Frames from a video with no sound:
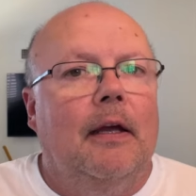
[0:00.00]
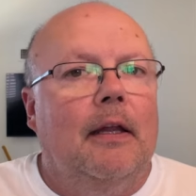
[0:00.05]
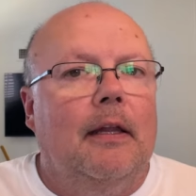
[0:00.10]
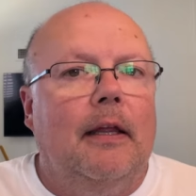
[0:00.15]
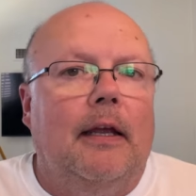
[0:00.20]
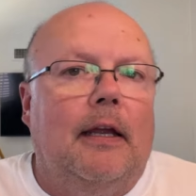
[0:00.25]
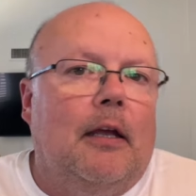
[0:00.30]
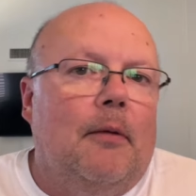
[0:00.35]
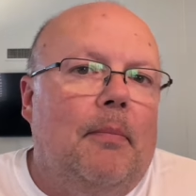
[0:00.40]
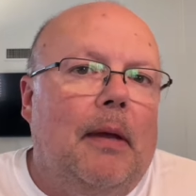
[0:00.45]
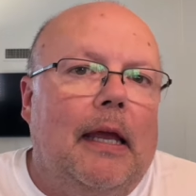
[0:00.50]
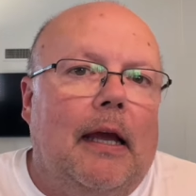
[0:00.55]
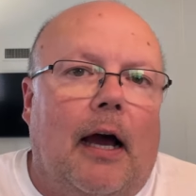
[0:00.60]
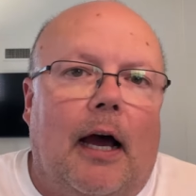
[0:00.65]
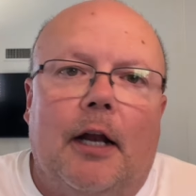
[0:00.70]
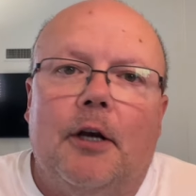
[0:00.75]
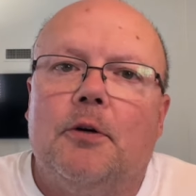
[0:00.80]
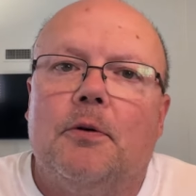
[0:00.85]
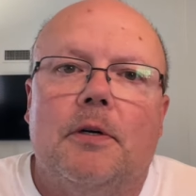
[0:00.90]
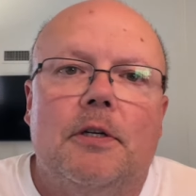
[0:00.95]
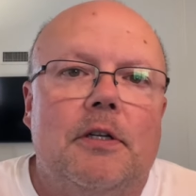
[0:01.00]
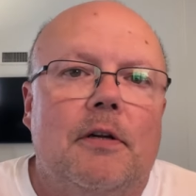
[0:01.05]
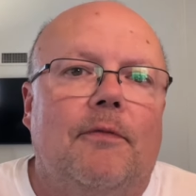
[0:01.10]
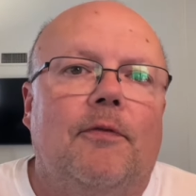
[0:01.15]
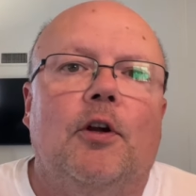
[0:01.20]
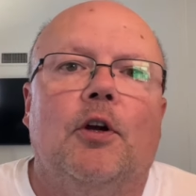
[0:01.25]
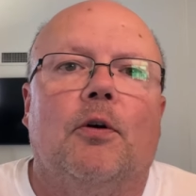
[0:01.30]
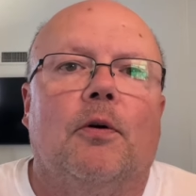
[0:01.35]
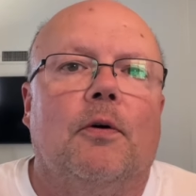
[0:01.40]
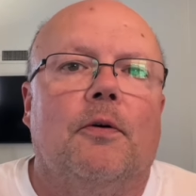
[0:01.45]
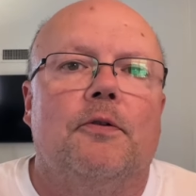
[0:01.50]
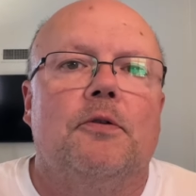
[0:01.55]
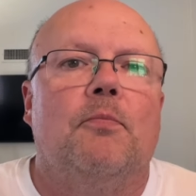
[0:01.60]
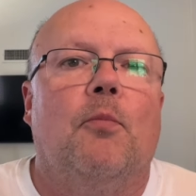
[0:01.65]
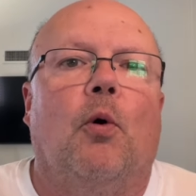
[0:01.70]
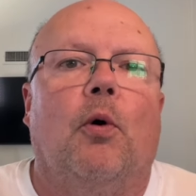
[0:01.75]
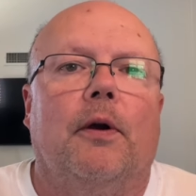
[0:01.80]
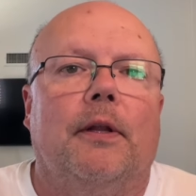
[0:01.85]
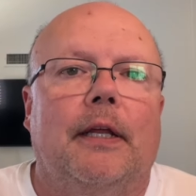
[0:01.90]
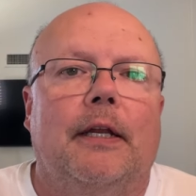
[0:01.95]
They could be hundreds of euros
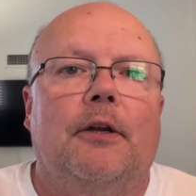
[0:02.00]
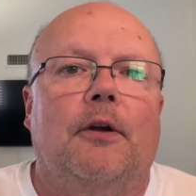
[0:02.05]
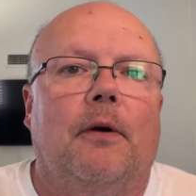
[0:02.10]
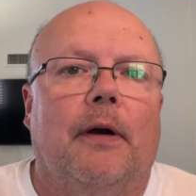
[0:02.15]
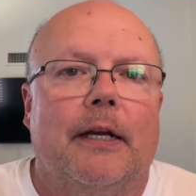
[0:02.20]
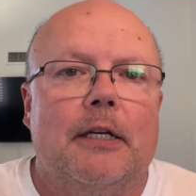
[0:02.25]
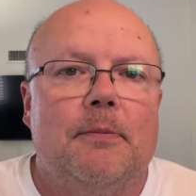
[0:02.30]
more than you're